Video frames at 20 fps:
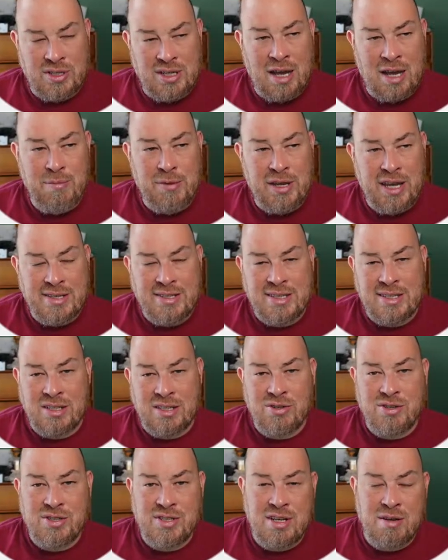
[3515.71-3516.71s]
I'm guessing
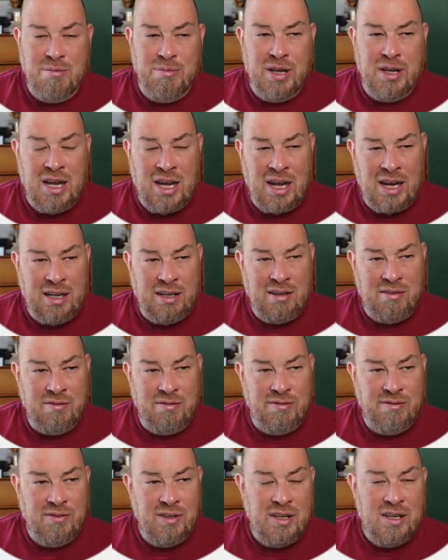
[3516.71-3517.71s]
there's some kind
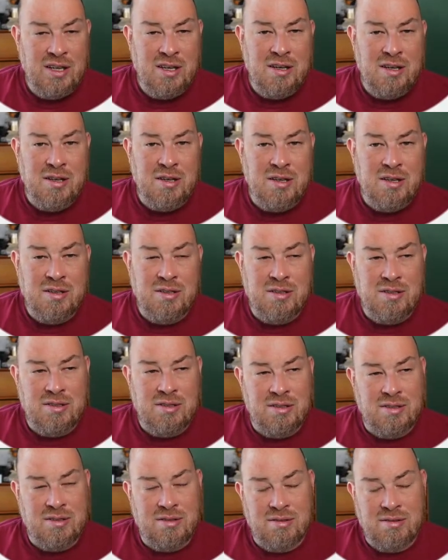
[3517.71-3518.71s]
of,
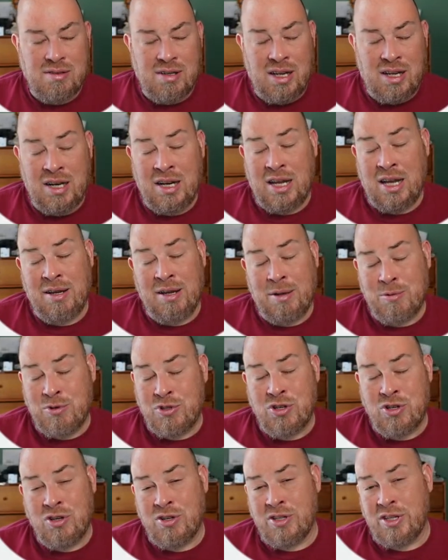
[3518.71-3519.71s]
and I'm
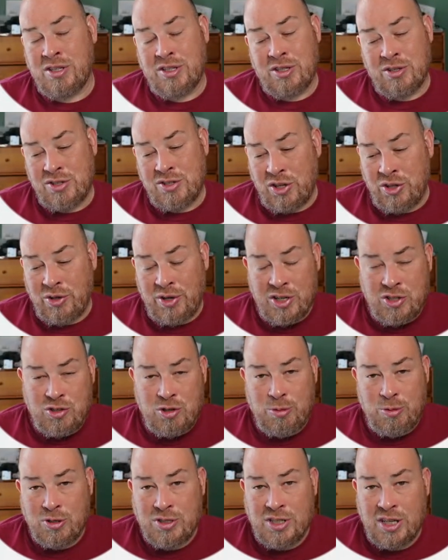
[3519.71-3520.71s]
sure that there's other history
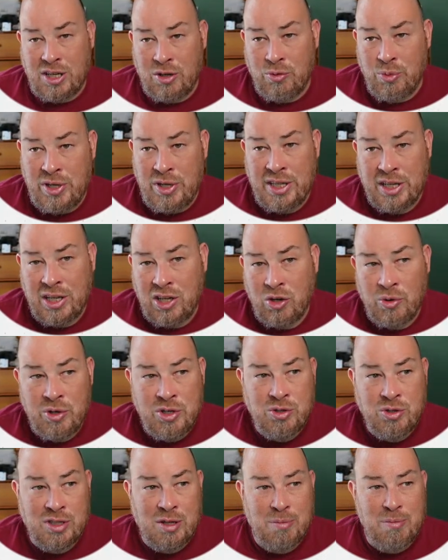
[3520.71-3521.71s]
books I could read that could go
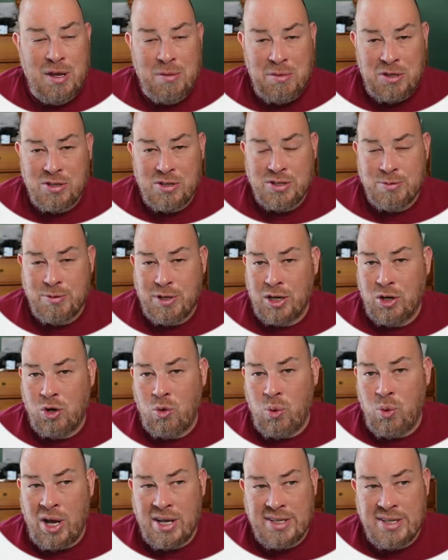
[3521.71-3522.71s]
into it, that maybe there's some kind of
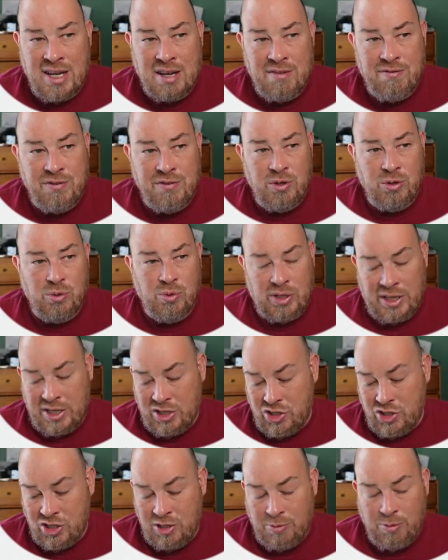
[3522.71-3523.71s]
quasi-feudal
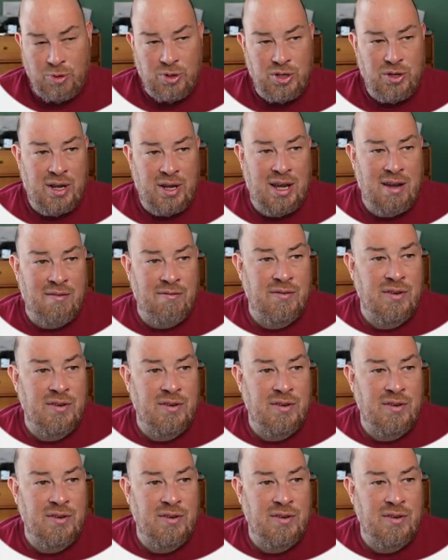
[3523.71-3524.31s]
relationship where you have